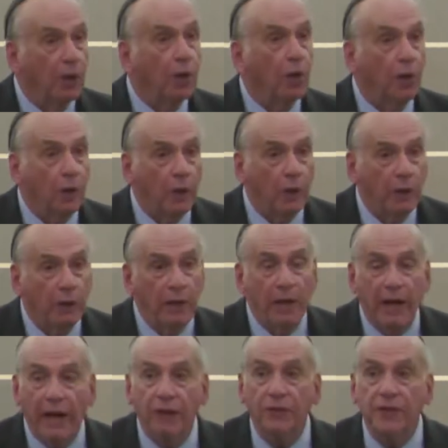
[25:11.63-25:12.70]
Or
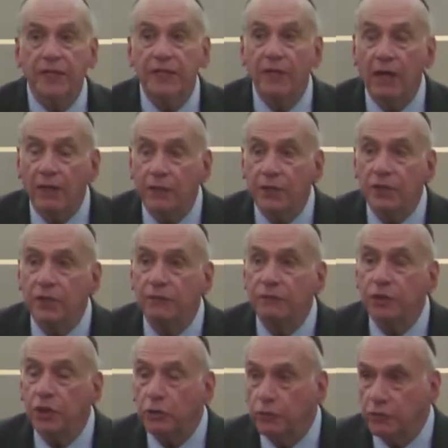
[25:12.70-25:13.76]
how the youngest of
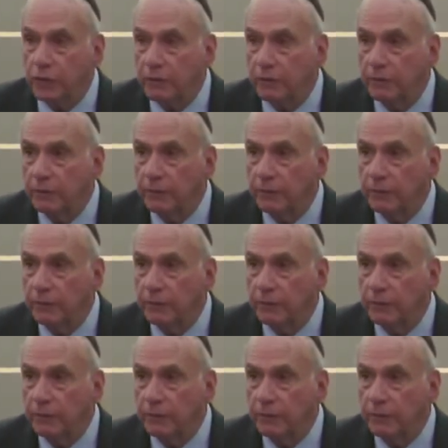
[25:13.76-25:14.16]
children